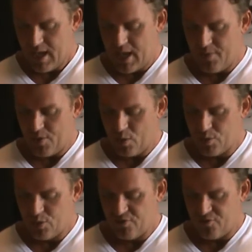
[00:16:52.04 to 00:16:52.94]
and
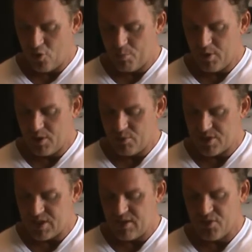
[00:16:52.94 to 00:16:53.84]
those who formerly
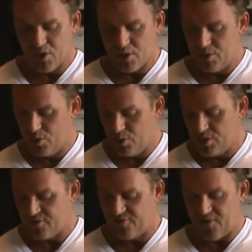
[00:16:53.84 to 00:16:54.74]
received the good
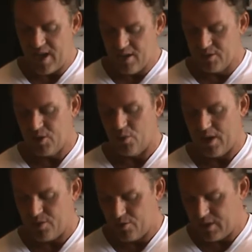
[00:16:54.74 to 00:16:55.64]
news failed to
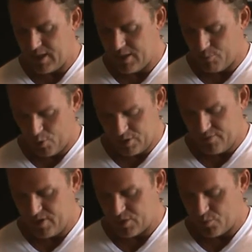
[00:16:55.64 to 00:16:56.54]
enter it, it most
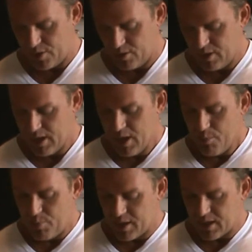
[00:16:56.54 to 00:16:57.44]
of Israel,
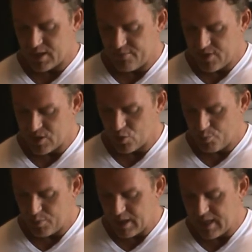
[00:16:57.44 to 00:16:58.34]
because of
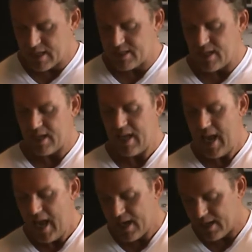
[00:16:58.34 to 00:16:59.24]
disobedience,
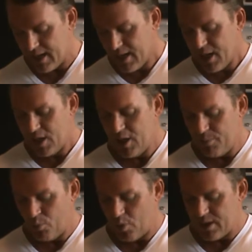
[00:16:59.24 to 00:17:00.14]
again, he
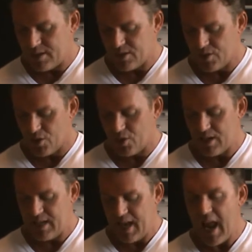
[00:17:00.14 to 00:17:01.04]
appoints a
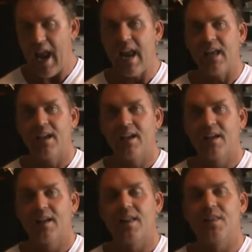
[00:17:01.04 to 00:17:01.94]
certain day.
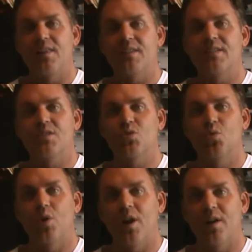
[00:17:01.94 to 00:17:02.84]
This is
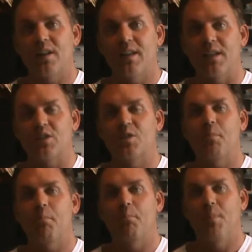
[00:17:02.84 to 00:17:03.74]
where it gets
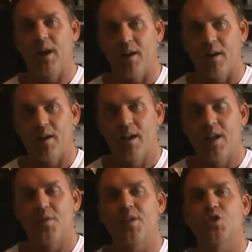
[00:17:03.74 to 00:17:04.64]
bigger.
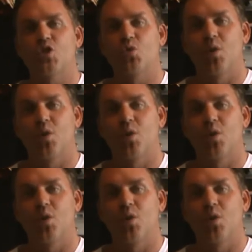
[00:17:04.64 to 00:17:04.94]
This is